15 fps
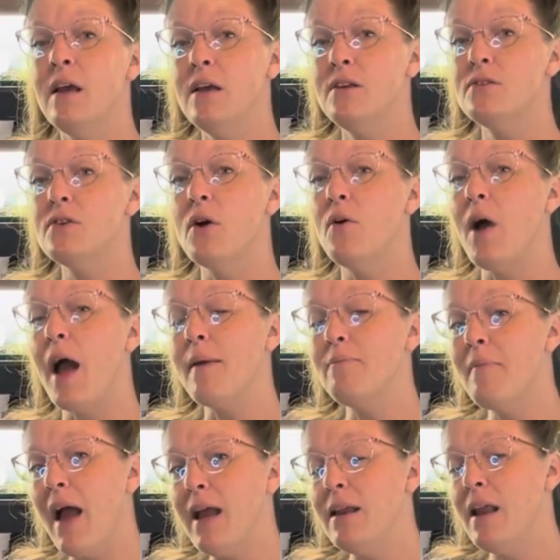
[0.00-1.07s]
So I
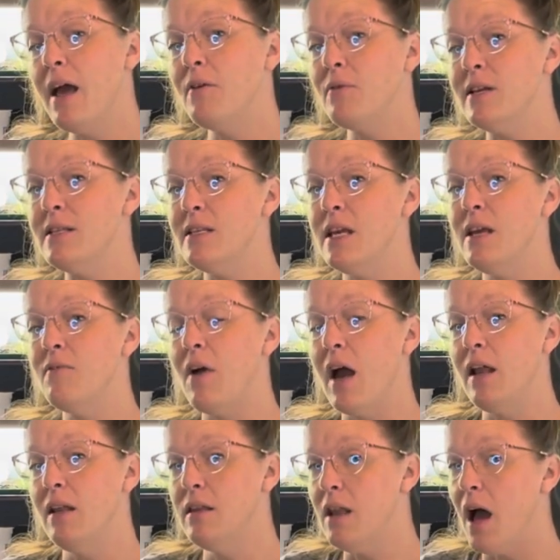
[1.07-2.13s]
might not receive
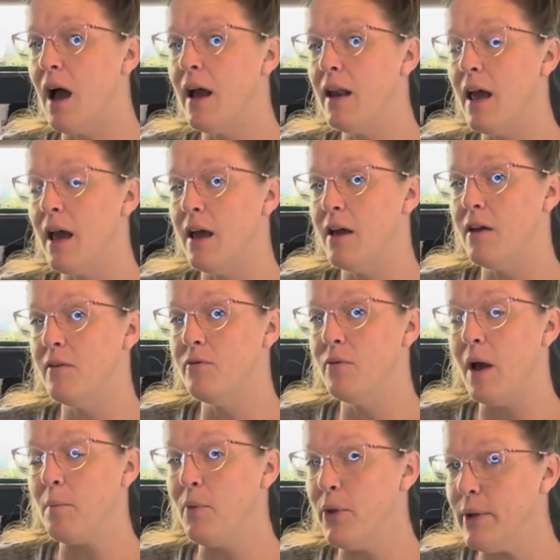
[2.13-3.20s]
a lot of
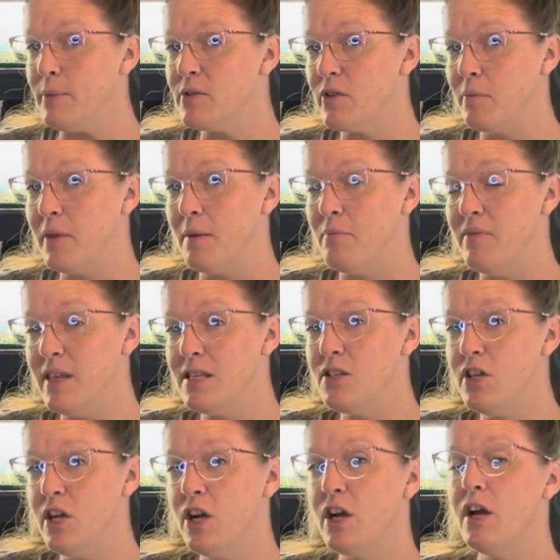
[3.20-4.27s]
blooms from them this
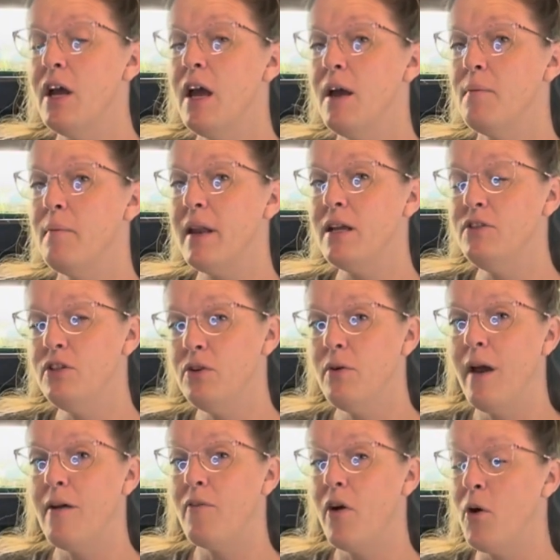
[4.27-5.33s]
year, but I do
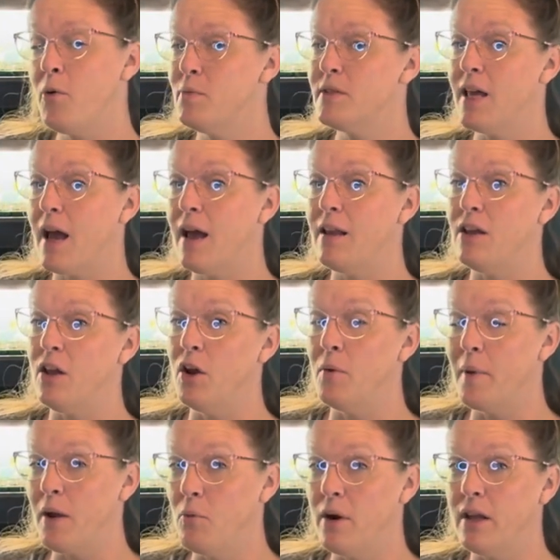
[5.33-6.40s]
have hopes that, you know,
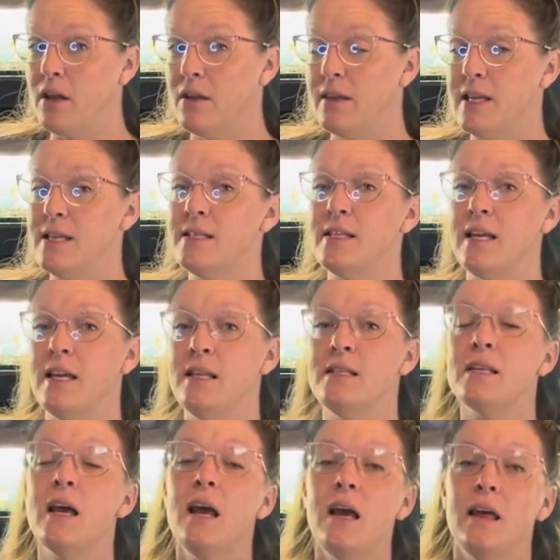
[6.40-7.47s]
by working on these seeds,
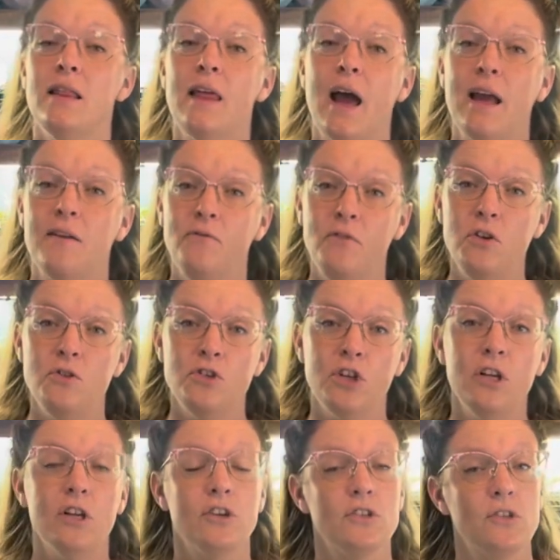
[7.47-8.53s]
that in future
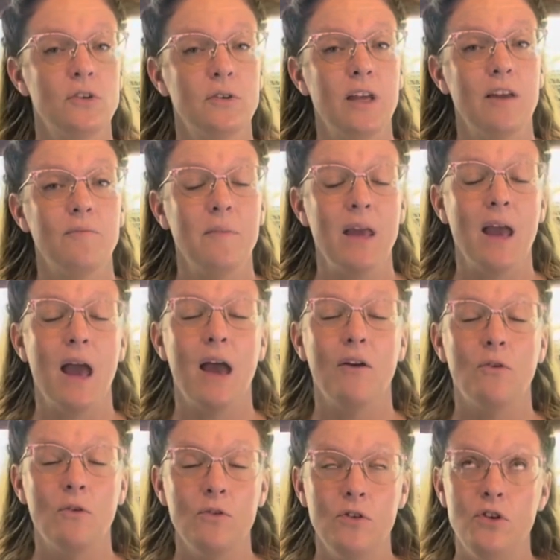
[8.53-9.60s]
years they'll give me
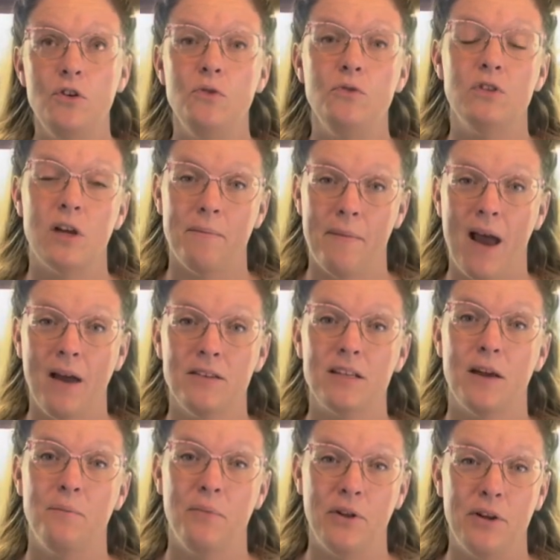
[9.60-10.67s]
a huge amount
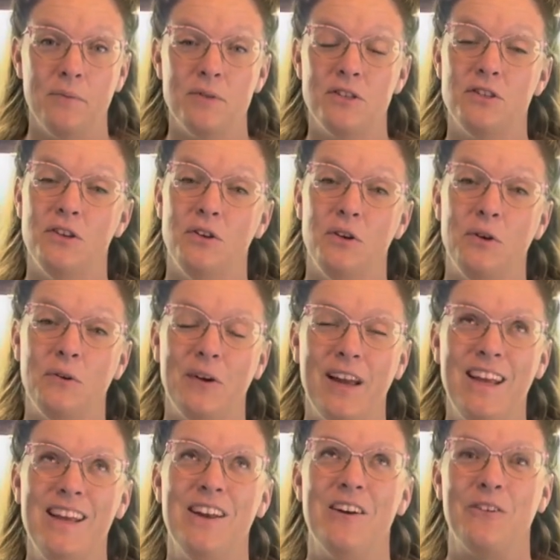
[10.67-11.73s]
of blooms to,
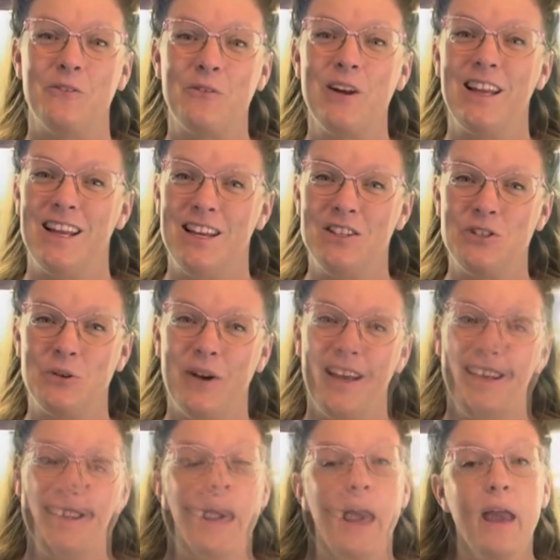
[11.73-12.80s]
you know, really
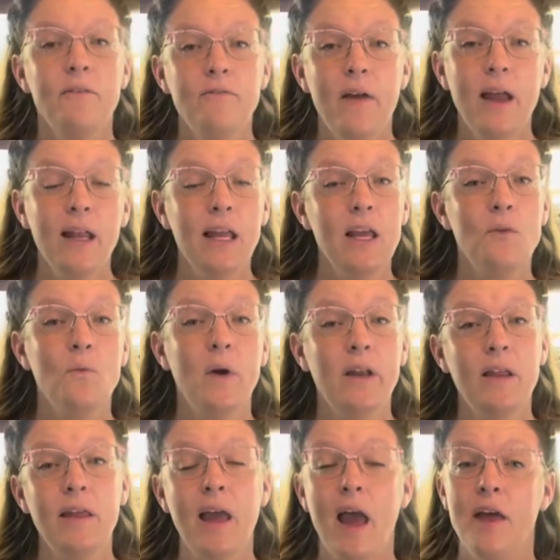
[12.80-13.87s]
enjoy. And finally, one of
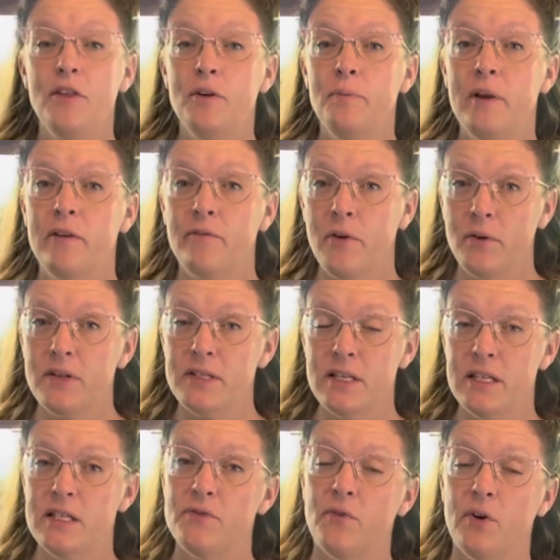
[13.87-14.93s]
the other big
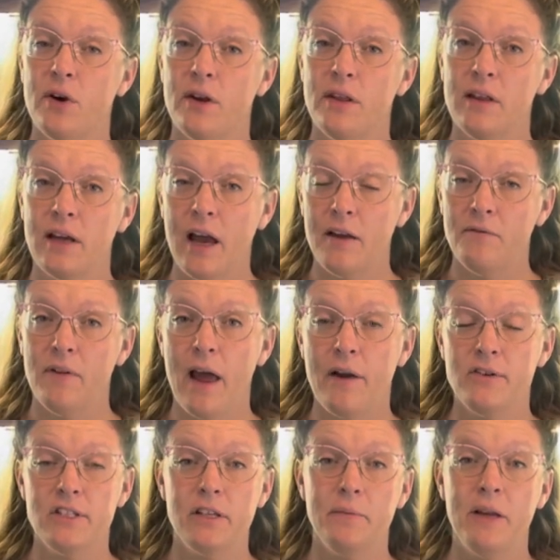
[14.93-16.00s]
focuses for the cut
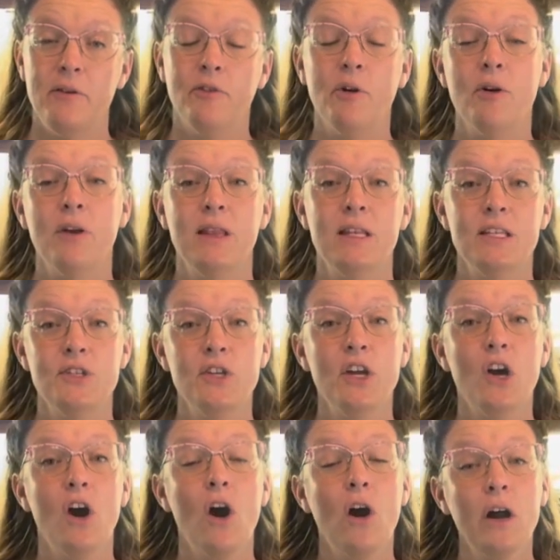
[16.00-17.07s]
flowers I'm going to be growing this year
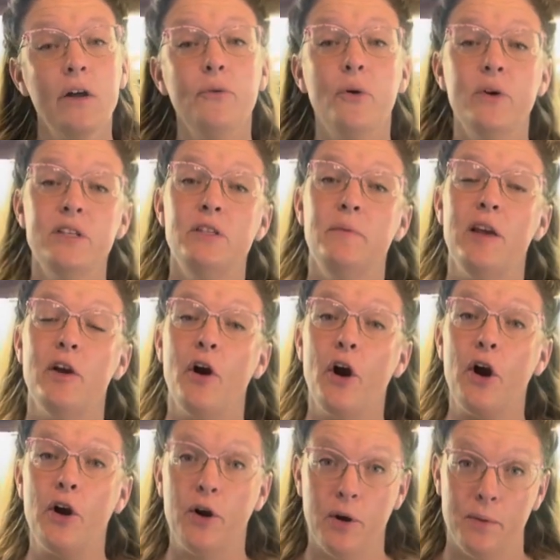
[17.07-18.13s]
are going to be
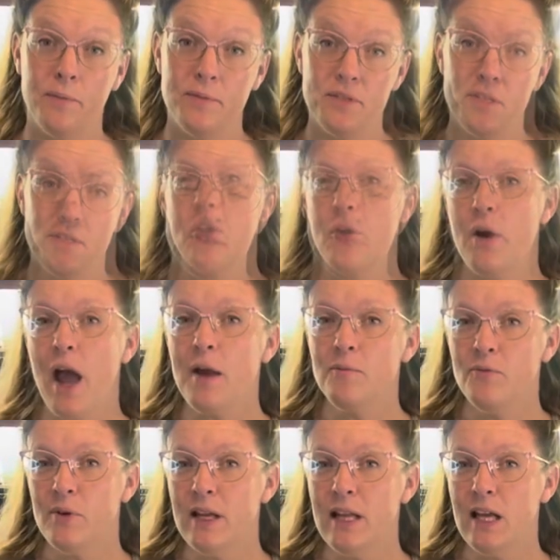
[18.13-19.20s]
herbs. So
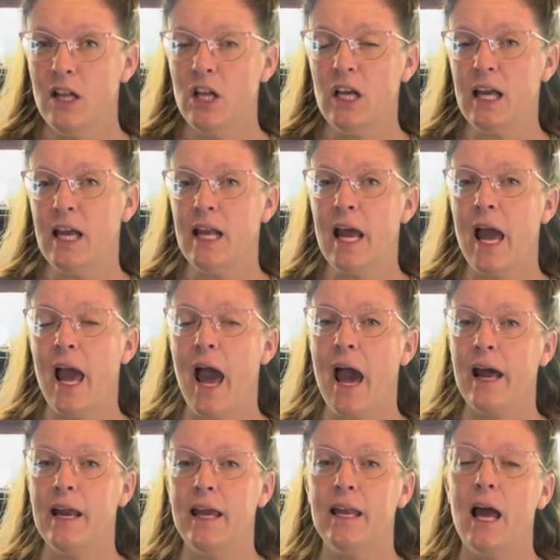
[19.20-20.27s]
I'm really looking at
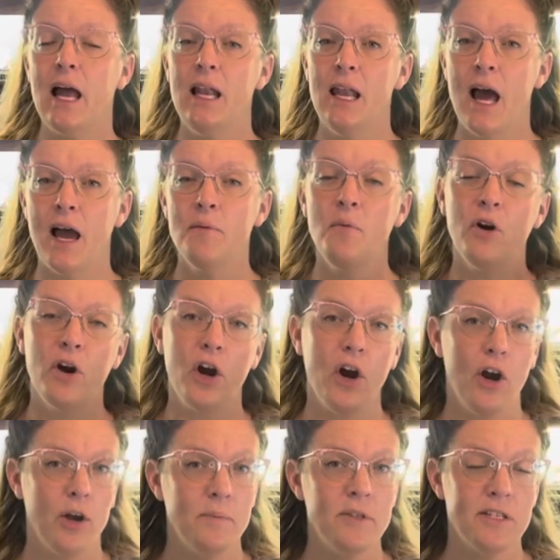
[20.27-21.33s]
adding a lot more
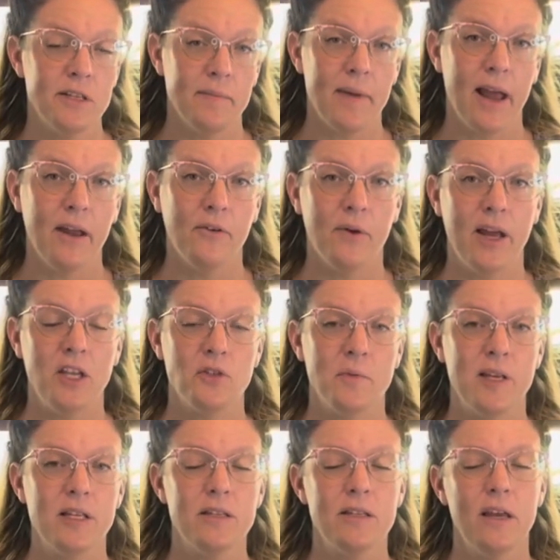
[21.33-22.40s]
herbs to my
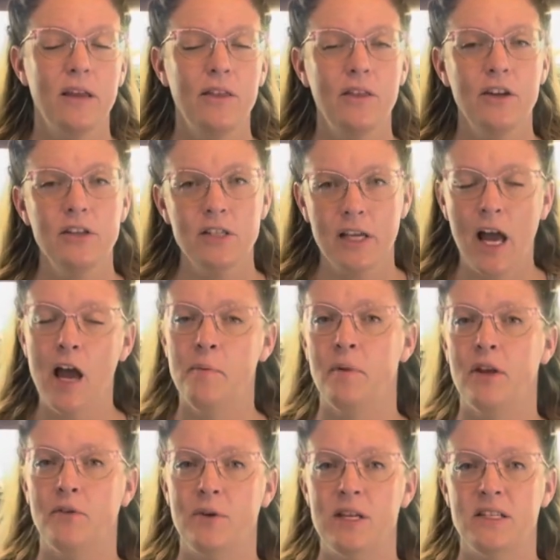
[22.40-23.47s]
arrangements. There's a couple
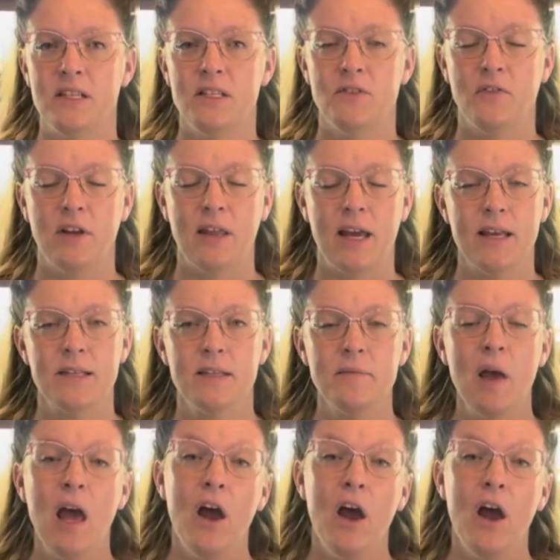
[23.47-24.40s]
of reasons for this.